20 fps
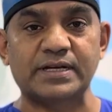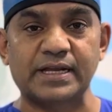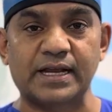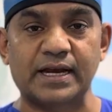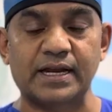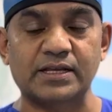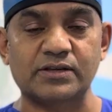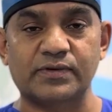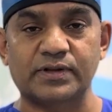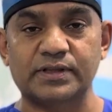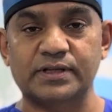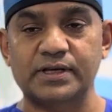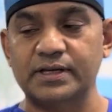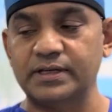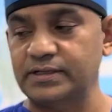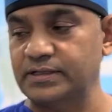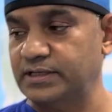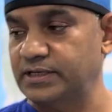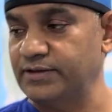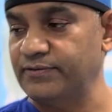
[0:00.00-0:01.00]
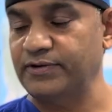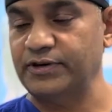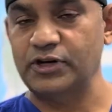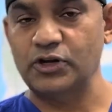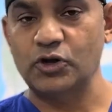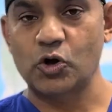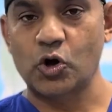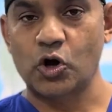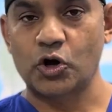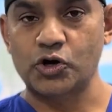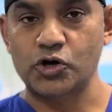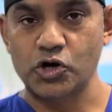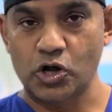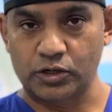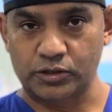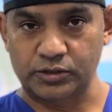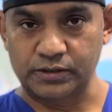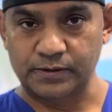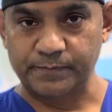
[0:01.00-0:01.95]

tell us whether there is DVT or not.